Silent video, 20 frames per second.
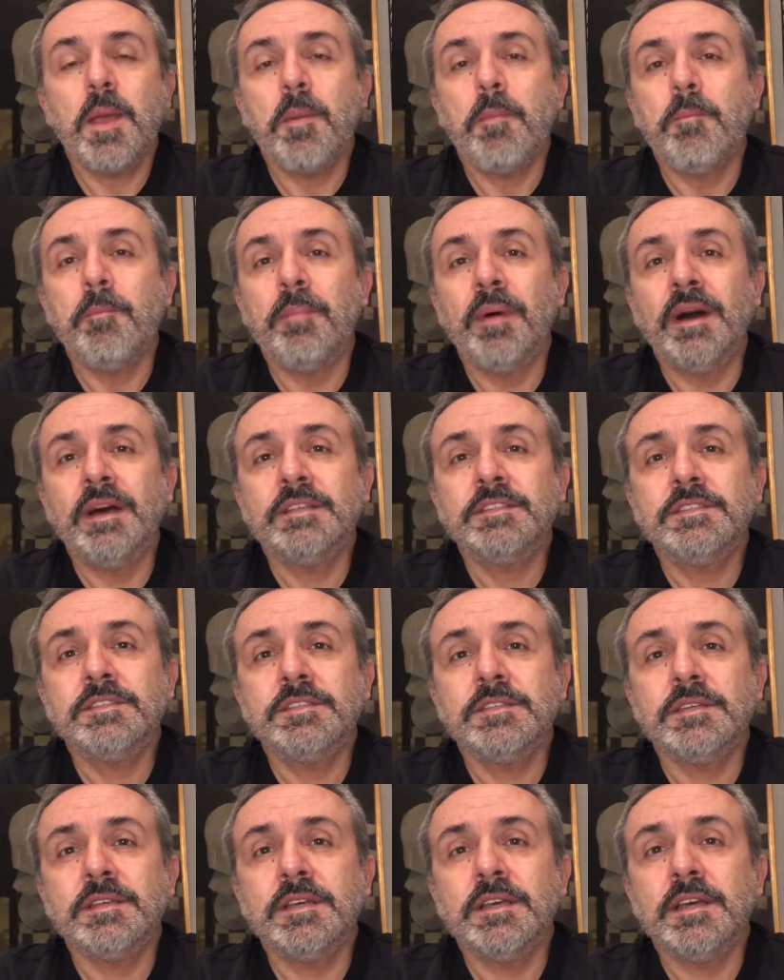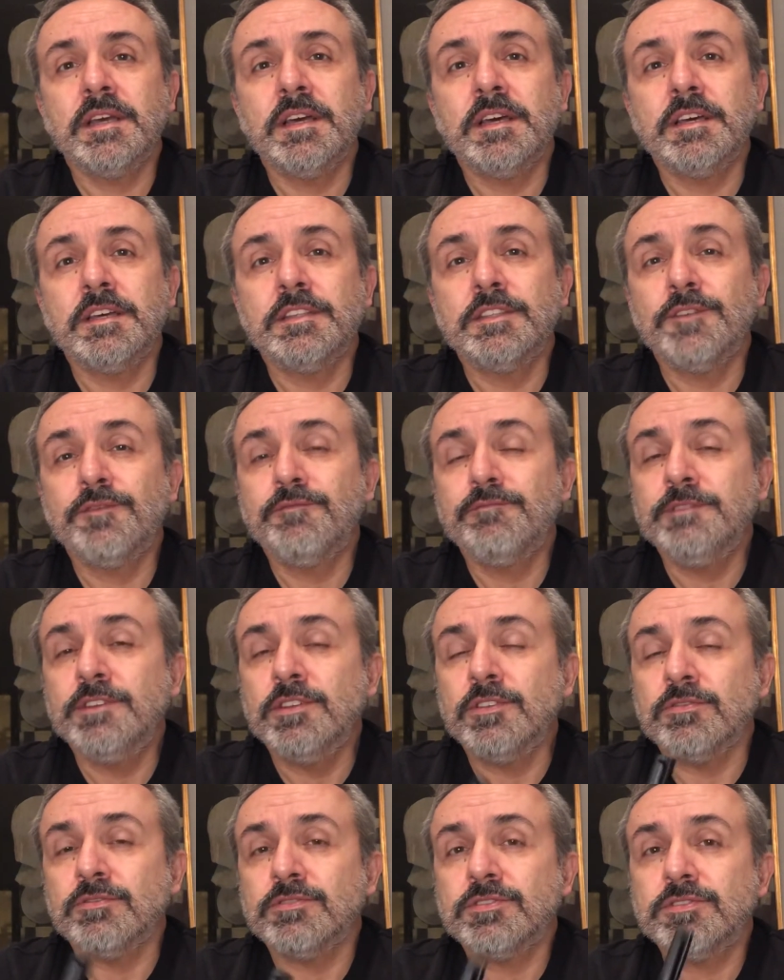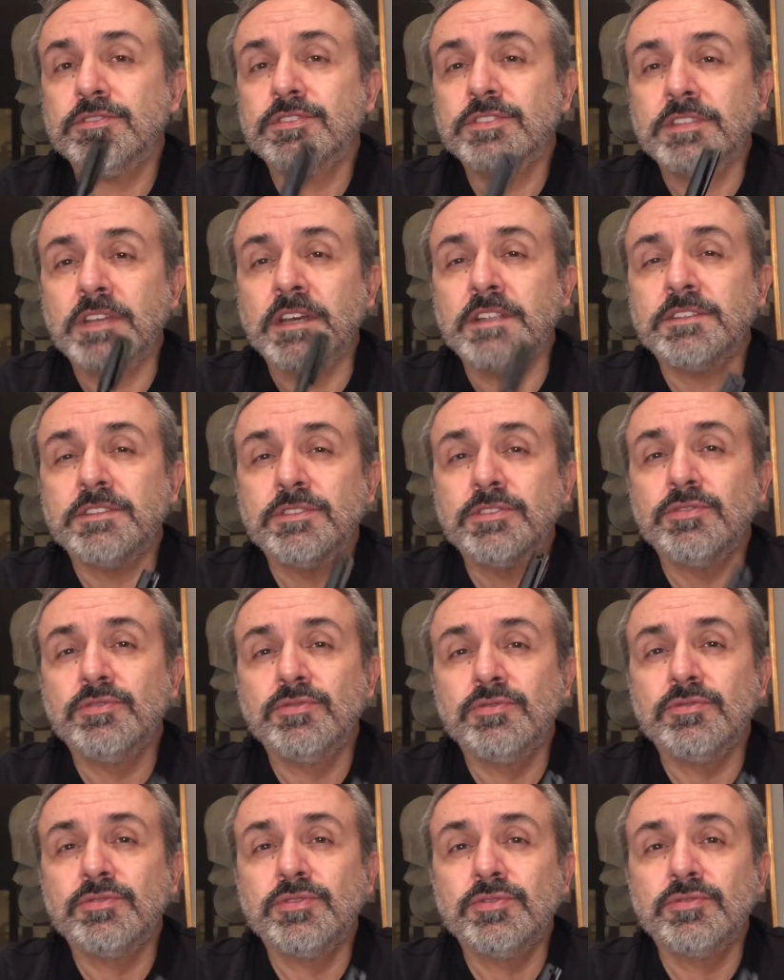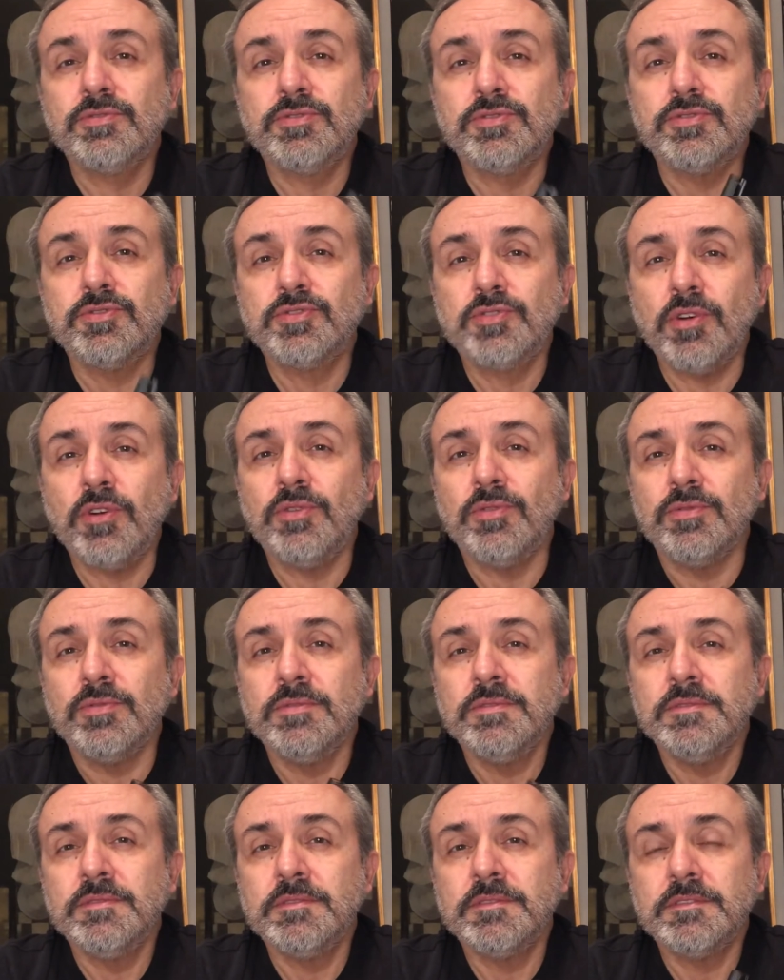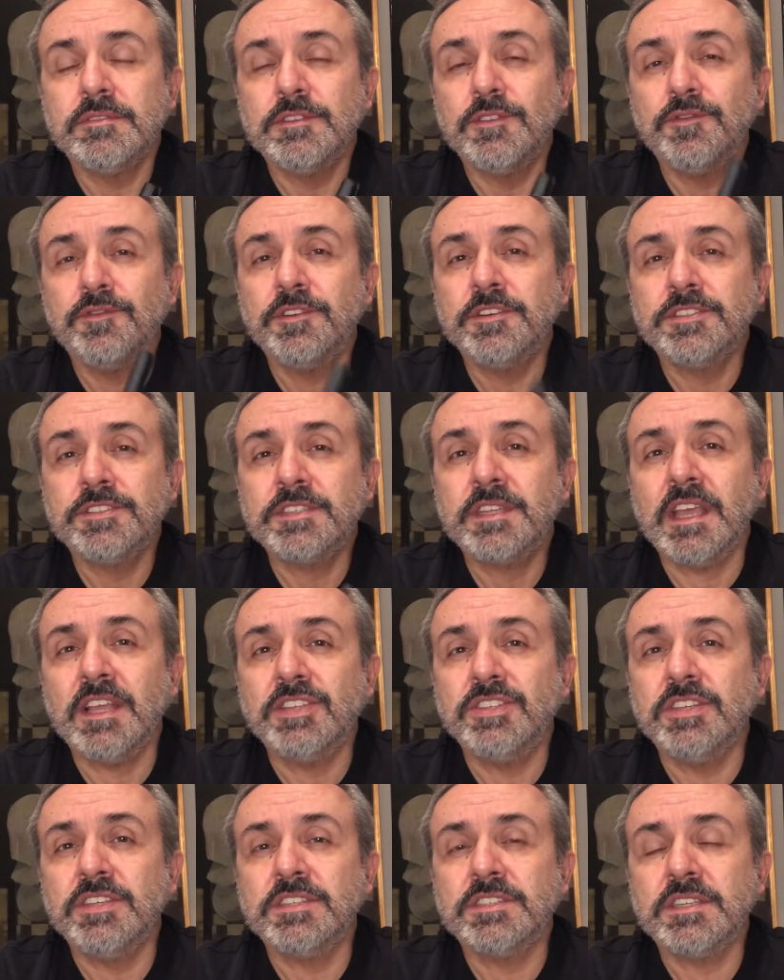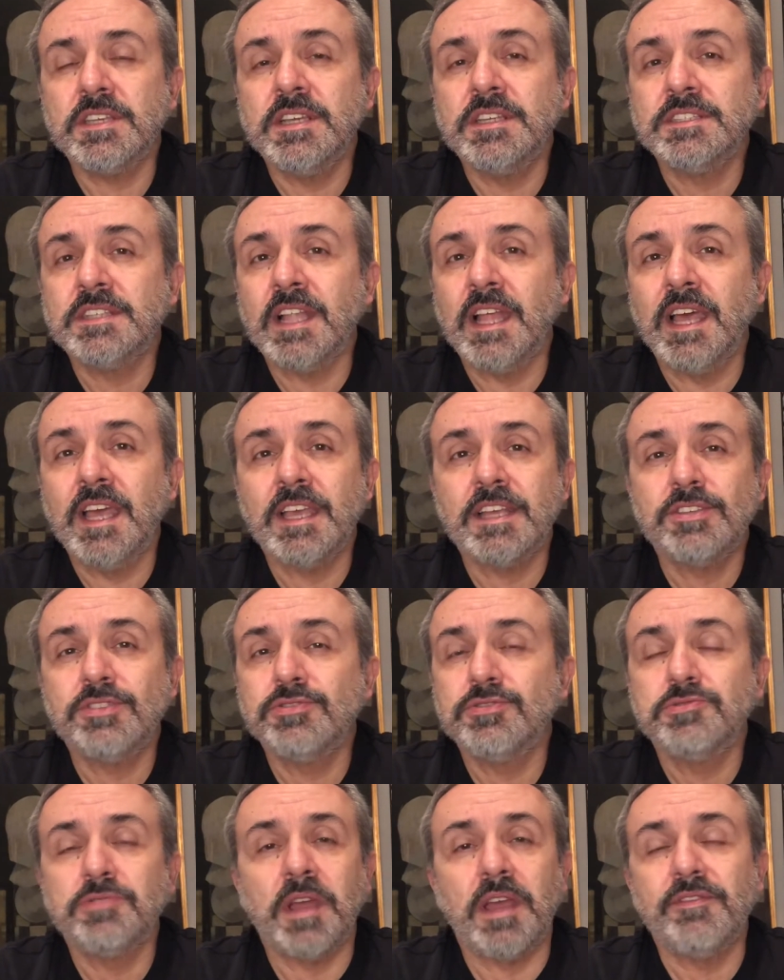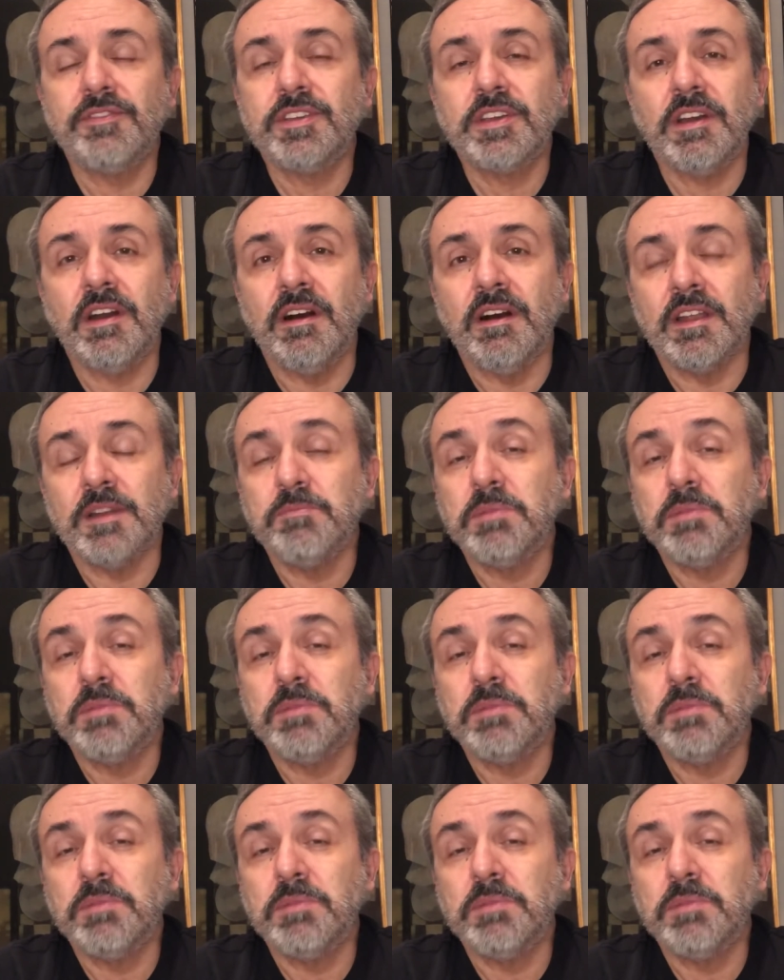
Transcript: But to start to draw the first sketches is like to drive the car.